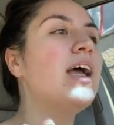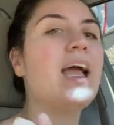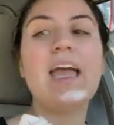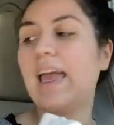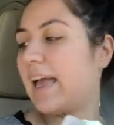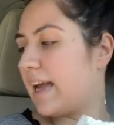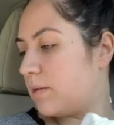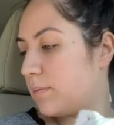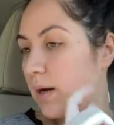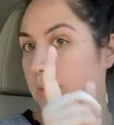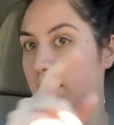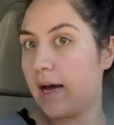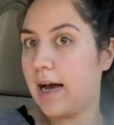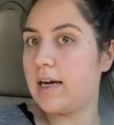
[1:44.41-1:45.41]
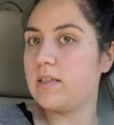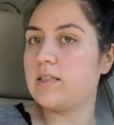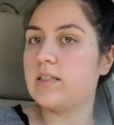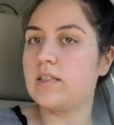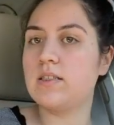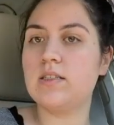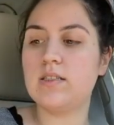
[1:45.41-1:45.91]
And my
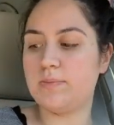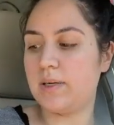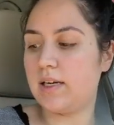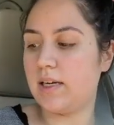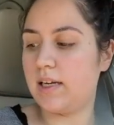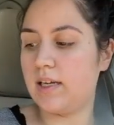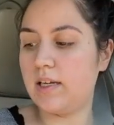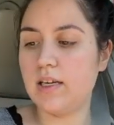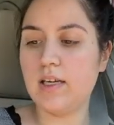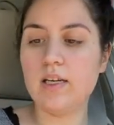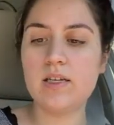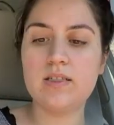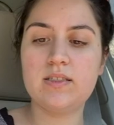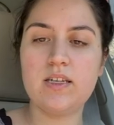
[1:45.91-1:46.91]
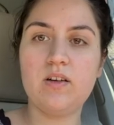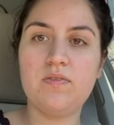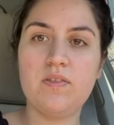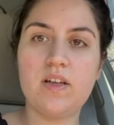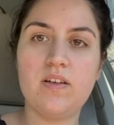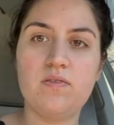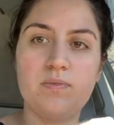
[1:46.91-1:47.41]
mask. This is my
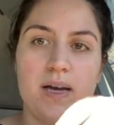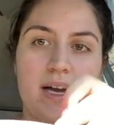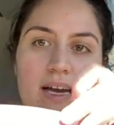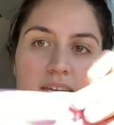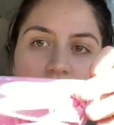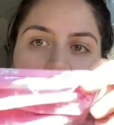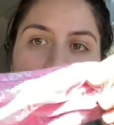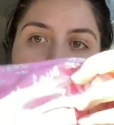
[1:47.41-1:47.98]
self-love mask.